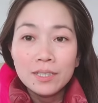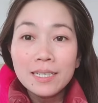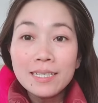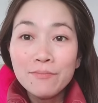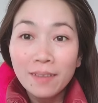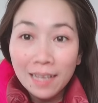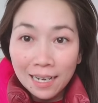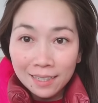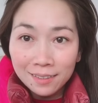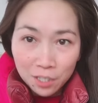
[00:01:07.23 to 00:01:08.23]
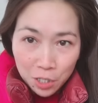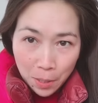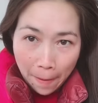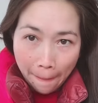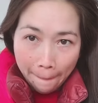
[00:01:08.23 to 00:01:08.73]
vlog,
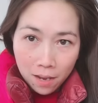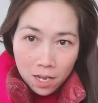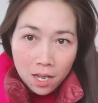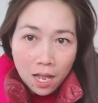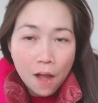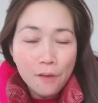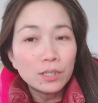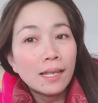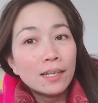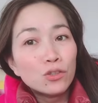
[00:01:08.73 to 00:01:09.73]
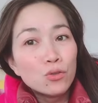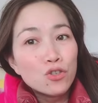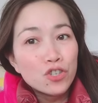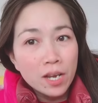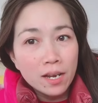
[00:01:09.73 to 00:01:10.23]
I would like to
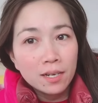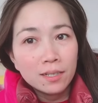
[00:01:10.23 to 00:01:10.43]
share